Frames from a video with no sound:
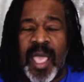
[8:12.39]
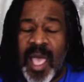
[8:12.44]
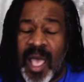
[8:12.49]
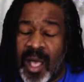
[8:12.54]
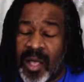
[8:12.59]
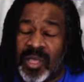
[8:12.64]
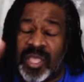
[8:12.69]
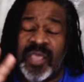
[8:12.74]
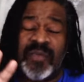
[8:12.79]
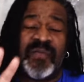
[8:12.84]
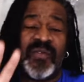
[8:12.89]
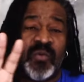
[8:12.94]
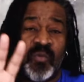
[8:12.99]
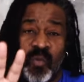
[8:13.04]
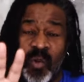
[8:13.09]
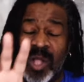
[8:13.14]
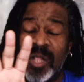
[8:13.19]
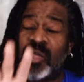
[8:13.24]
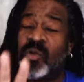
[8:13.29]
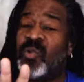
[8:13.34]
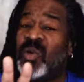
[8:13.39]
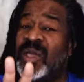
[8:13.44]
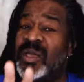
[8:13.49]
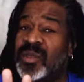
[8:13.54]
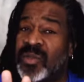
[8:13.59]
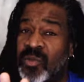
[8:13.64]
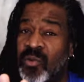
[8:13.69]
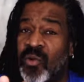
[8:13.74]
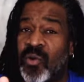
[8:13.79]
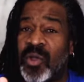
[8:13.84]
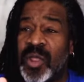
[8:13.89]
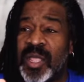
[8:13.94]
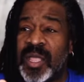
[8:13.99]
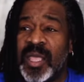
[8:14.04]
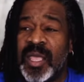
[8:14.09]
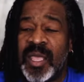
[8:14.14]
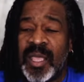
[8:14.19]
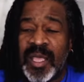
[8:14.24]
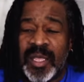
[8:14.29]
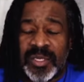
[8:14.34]
I'll give you one quick story.
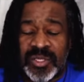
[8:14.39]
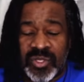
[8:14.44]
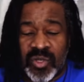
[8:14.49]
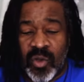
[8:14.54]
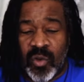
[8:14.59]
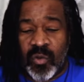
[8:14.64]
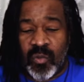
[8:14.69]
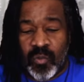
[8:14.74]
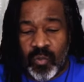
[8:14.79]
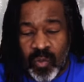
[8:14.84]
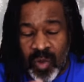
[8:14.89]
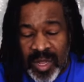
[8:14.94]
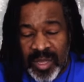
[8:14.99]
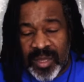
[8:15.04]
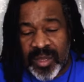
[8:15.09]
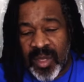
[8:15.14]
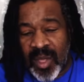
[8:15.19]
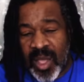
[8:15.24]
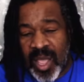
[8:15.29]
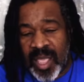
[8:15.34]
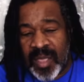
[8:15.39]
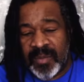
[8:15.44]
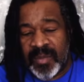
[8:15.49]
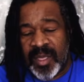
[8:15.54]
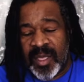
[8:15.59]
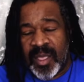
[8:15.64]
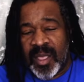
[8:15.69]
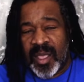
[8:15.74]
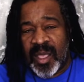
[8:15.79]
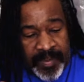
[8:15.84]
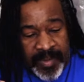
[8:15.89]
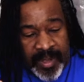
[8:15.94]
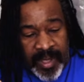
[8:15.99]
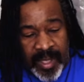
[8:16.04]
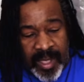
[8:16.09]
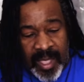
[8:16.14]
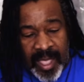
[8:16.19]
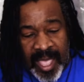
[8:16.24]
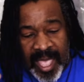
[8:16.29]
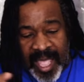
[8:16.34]
So one time
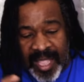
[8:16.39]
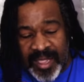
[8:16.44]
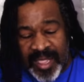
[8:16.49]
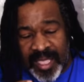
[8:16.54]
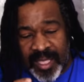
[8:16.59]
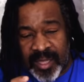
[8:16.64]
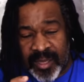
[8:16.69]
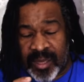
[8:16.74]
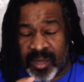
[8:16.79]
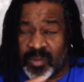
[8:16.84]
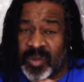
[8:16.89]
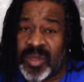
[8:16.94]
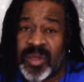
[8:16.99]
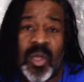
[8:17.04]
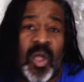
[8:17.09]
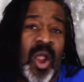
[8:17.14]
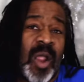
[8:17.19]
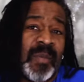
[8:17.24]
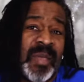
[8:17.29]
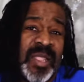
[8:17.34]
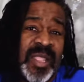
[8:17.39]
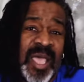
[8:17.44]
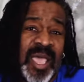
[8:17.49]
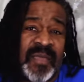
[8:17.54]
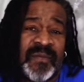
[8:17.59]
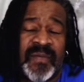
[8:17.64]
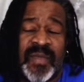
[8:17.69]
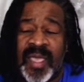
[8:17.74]
I had like a Swiss Army knife